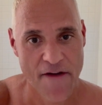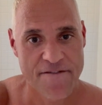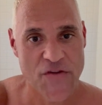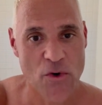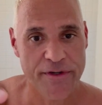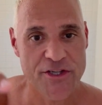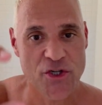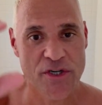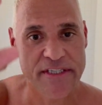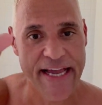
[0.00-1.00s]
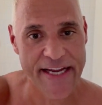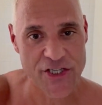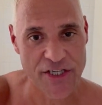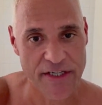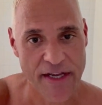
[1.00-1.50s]
focus your
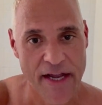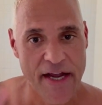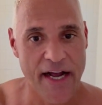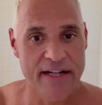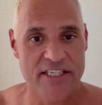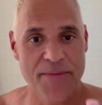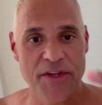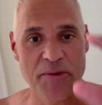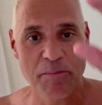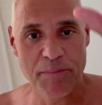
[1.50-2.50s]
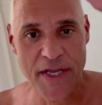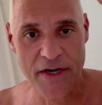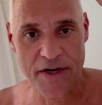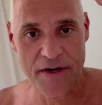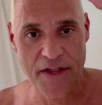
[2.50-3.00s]
attention on something
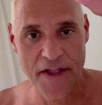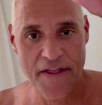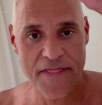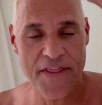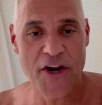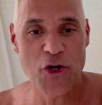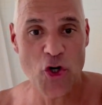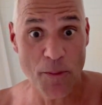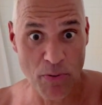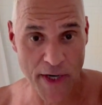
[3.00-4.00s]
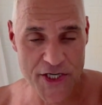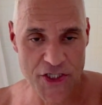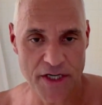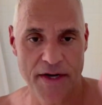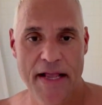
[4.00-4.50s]
bigger than your
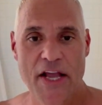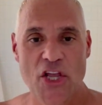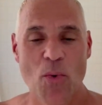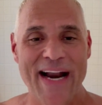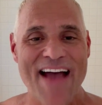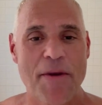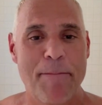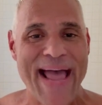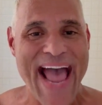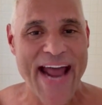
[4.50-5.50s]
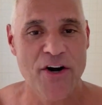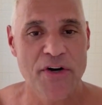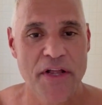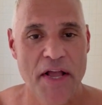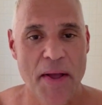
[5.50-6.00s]
depression. You want to have a pattern
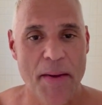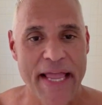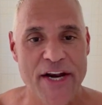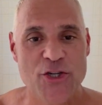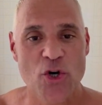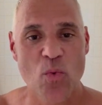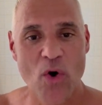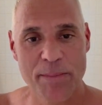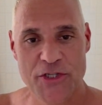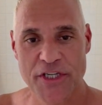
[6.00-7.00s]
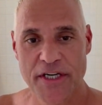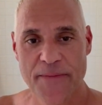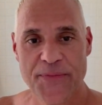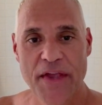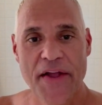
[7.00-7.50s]
interruption.
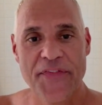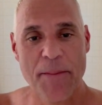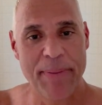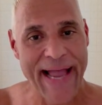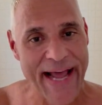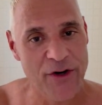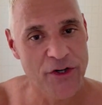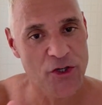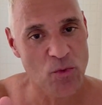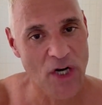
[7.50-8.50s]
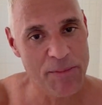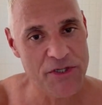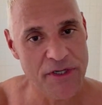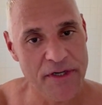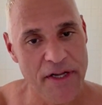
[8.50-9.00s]
The pattern
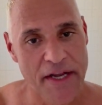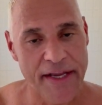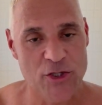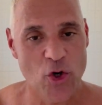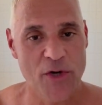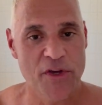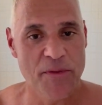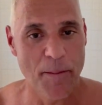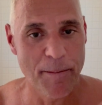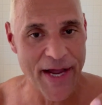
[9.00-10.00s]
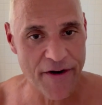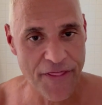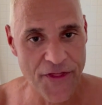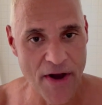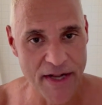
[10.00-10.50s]
interruption is going to be better
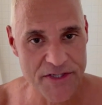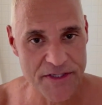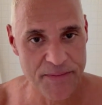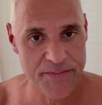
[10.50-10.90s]
thoughts,